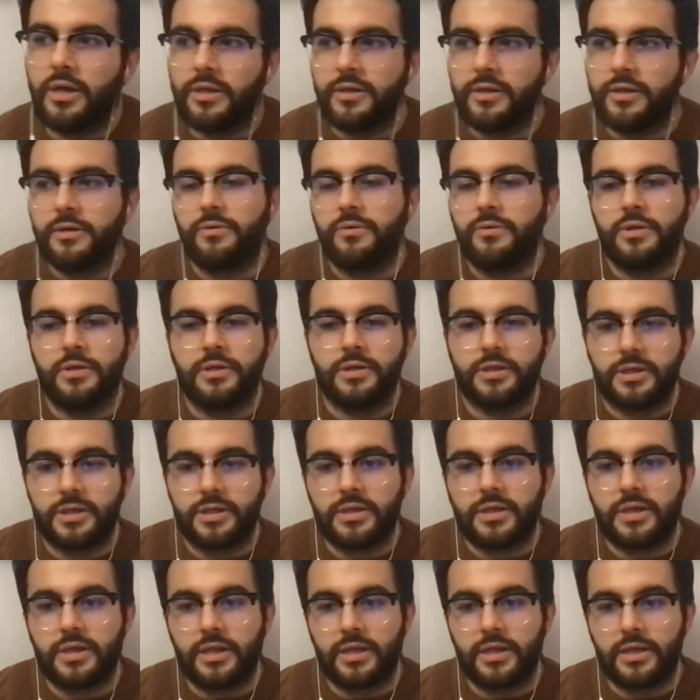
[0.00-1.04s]
I think Julio
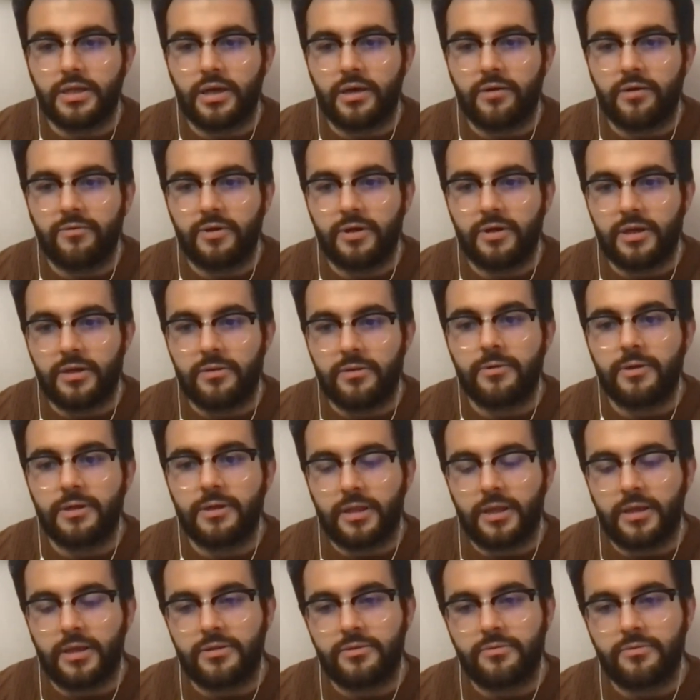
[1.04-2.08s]
just kind of covered it with
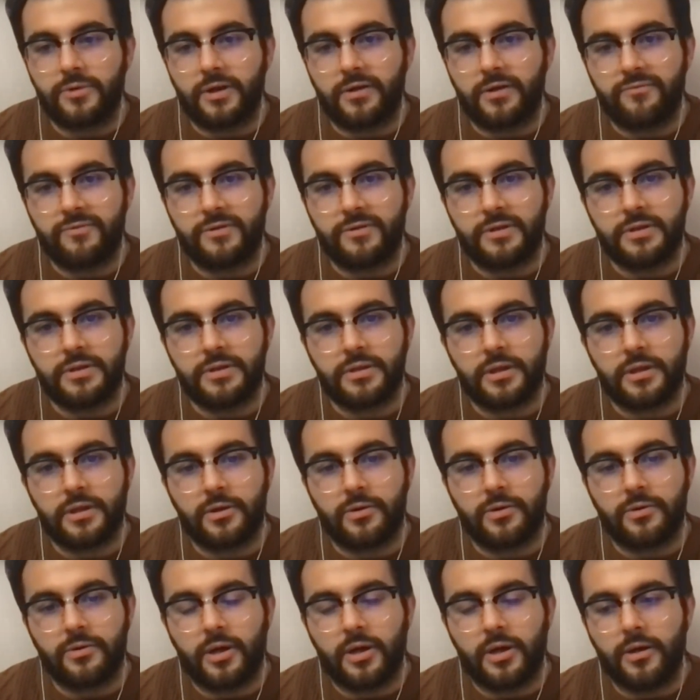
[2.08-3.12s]
like the reference
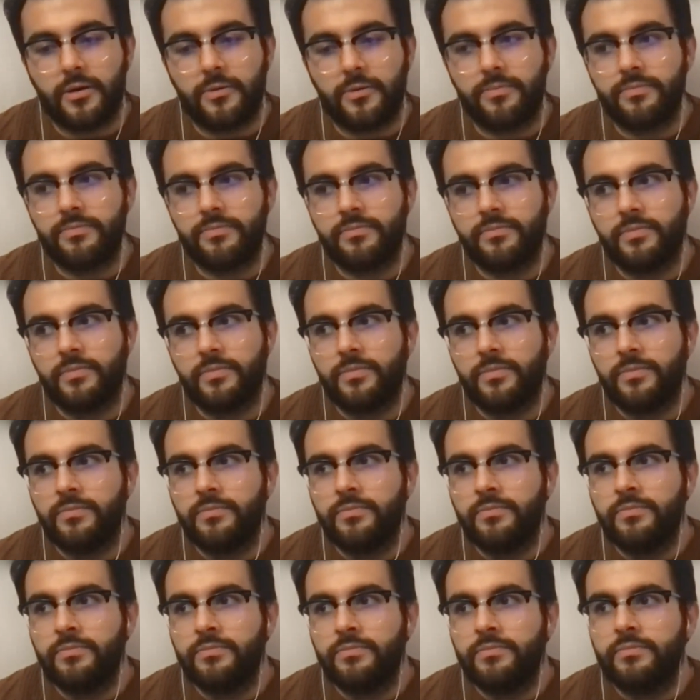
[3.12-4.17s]
though.
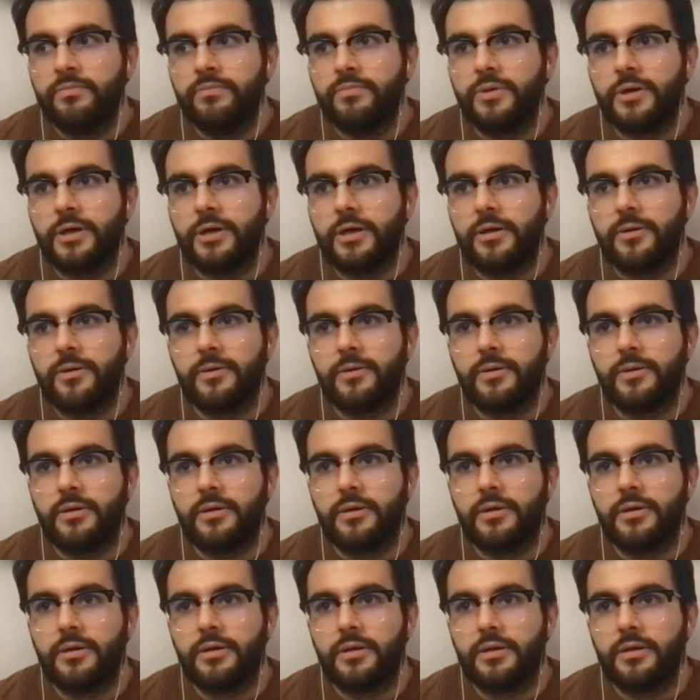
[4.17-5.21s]
But
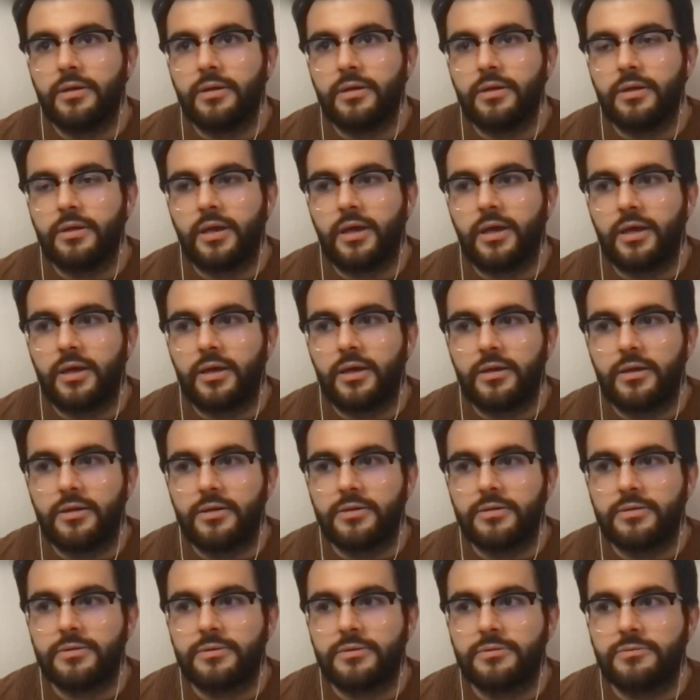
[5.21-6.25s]
yeah, it
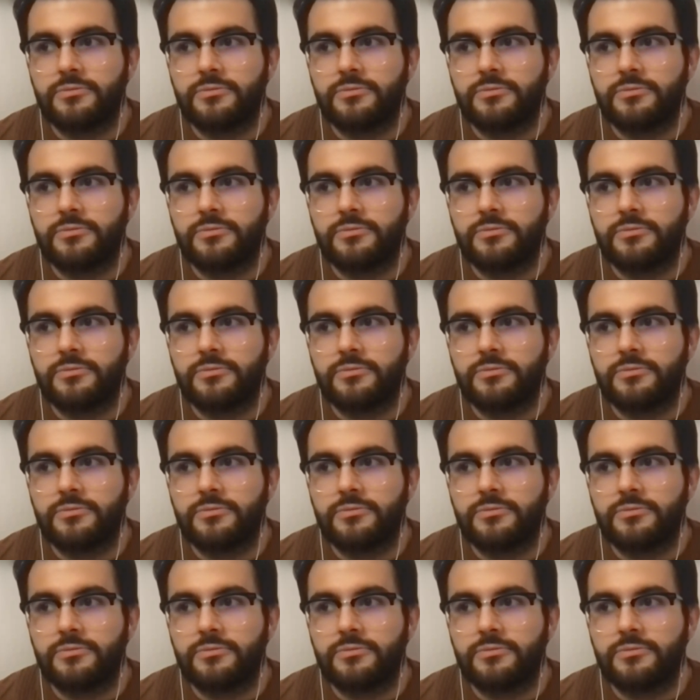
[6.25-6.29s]
just